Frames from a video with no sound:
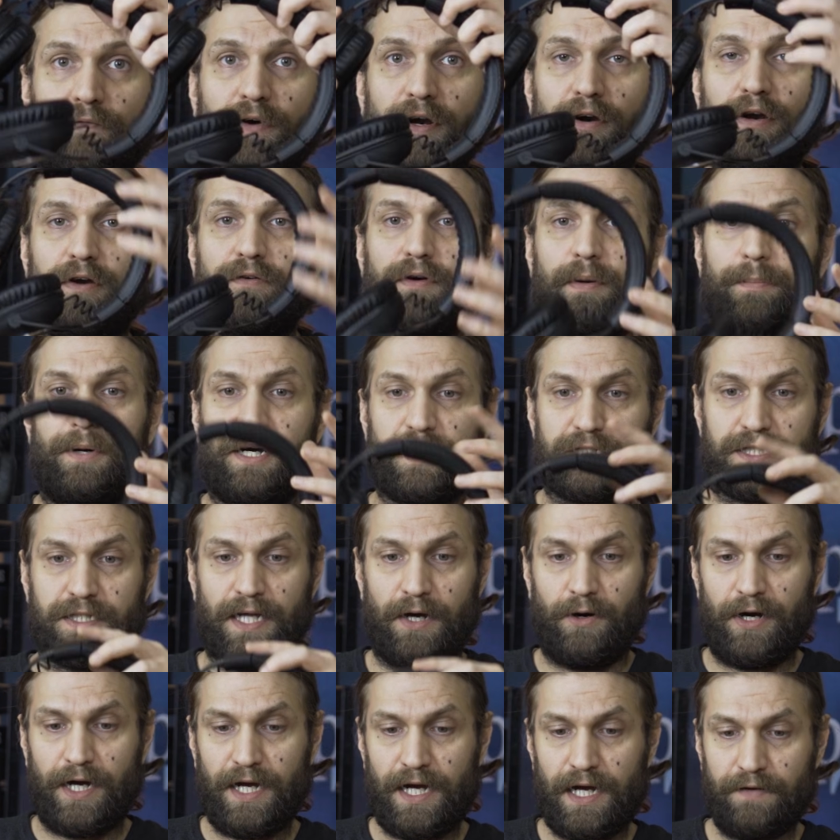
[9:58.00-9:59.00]
very robust.
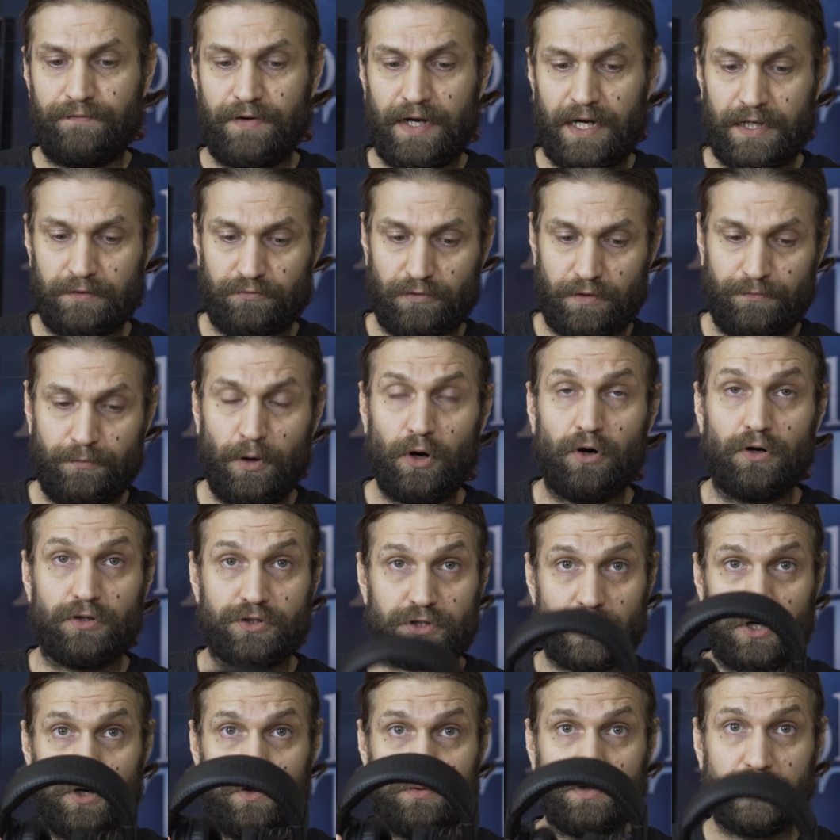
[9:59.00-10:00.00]
Now I have had
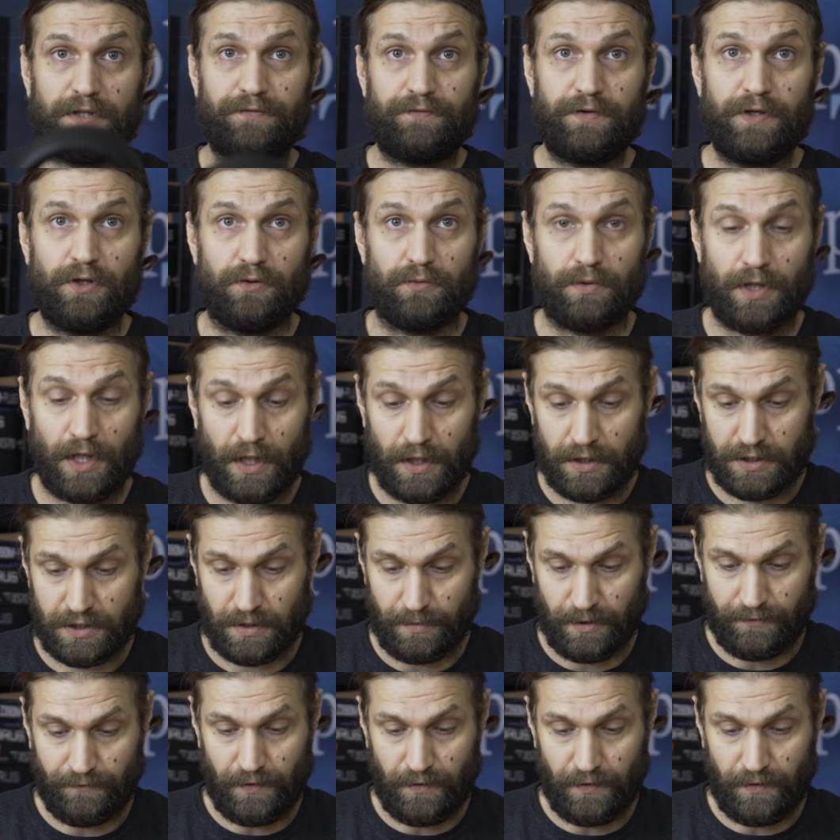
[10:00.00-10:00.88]
reports, only few to be